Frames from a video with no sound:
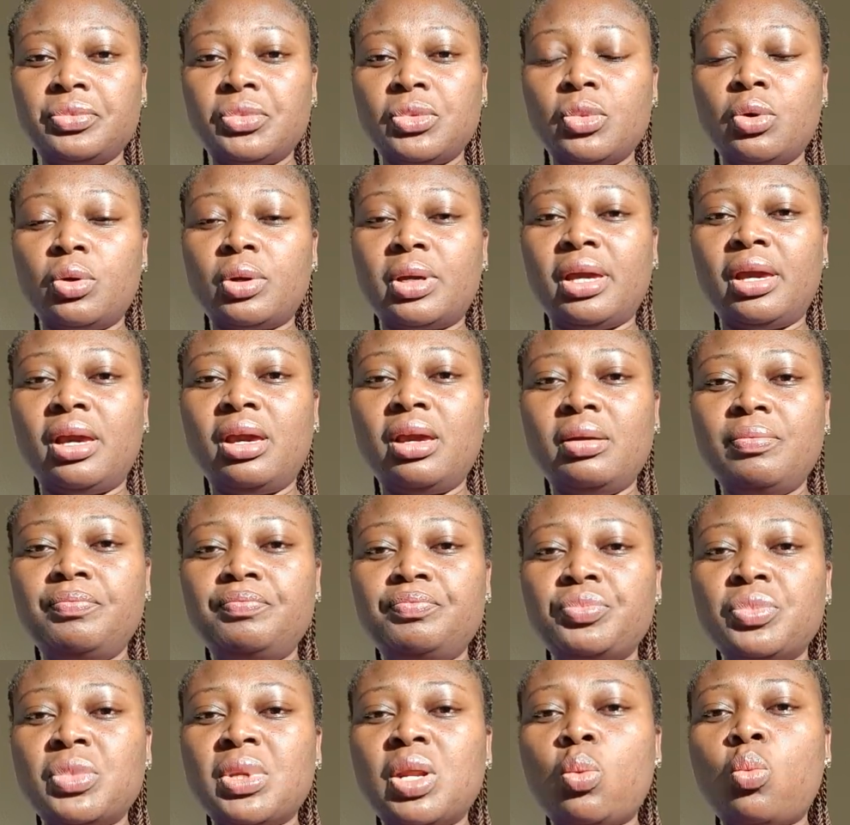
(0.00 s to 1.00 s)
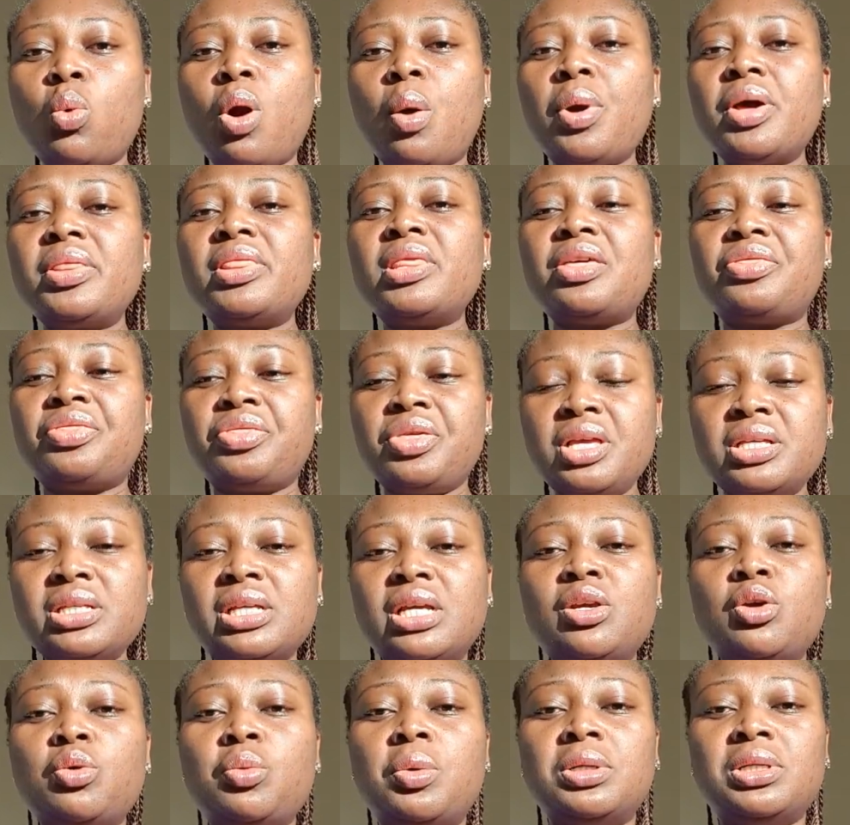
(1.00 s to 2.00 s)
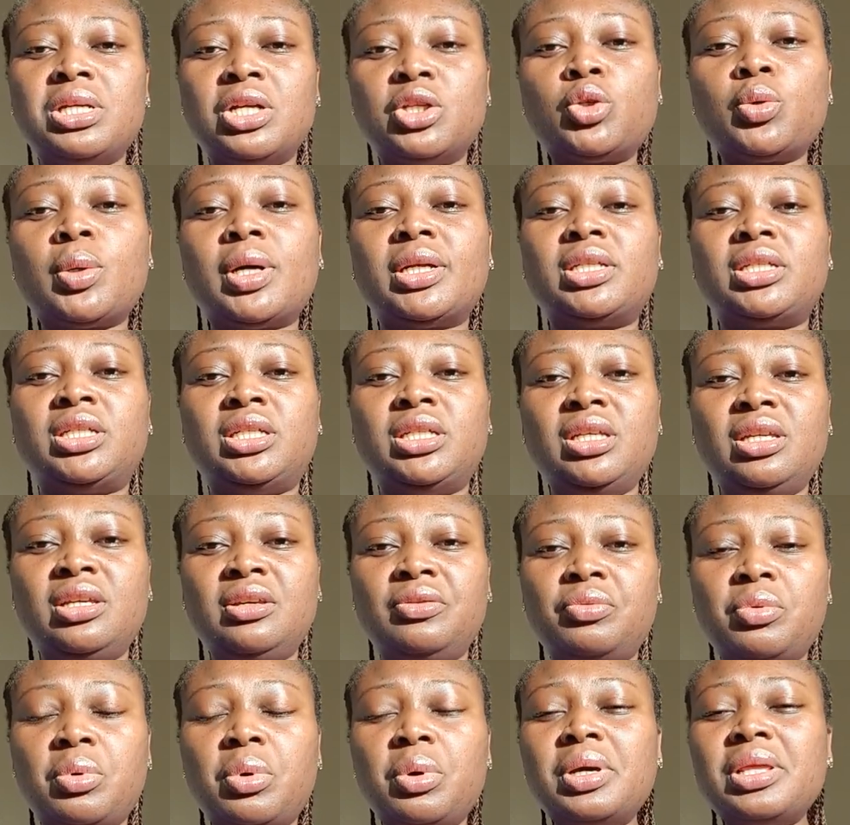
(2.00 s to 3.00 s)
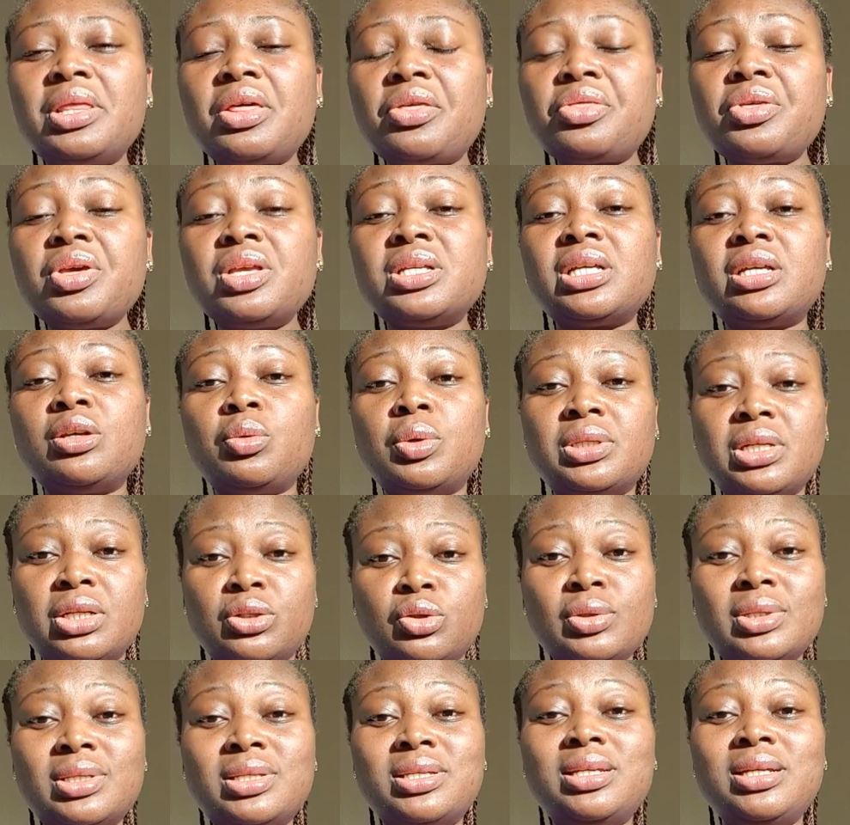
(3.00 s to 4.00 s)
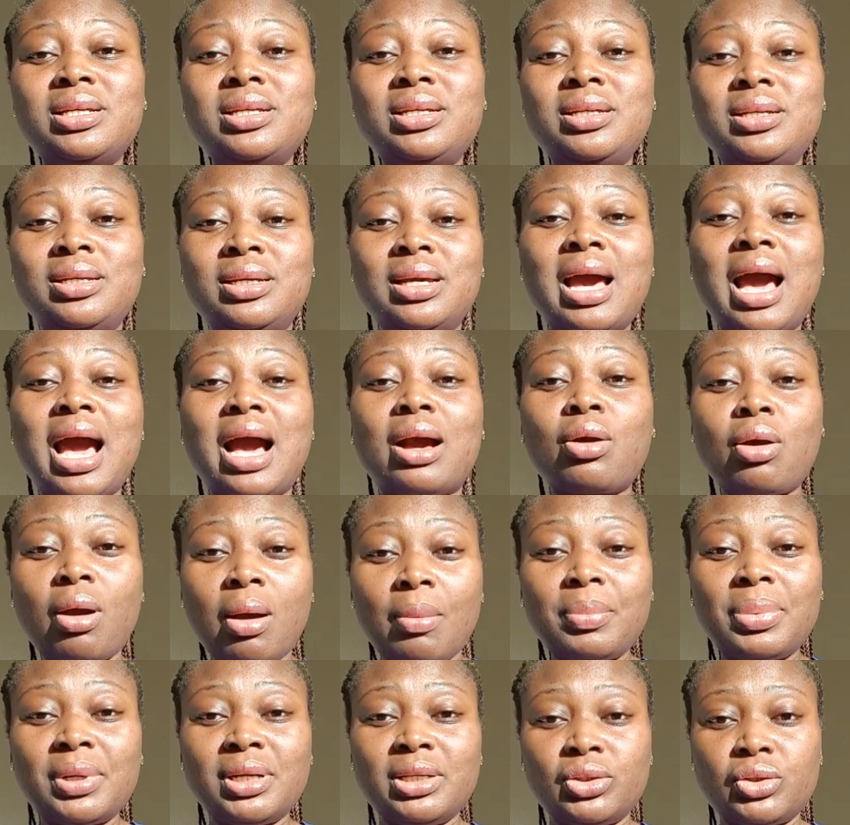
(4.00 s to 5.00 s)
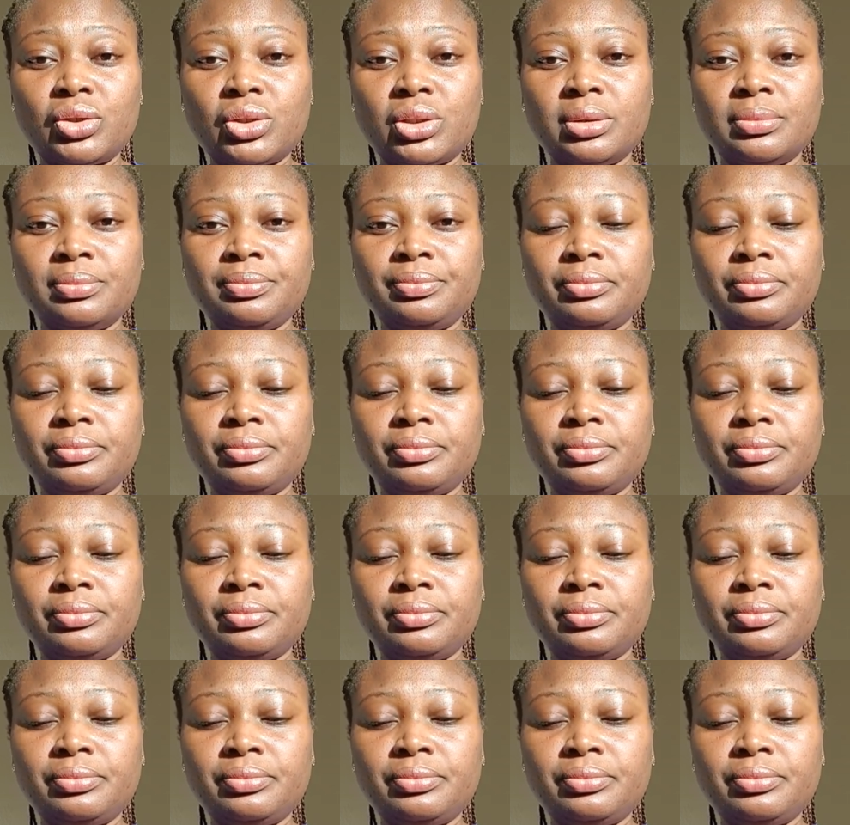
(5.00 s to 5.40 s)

Okay, what were the things that you wanted to achieve? What were the things that you wanted to see accomplished?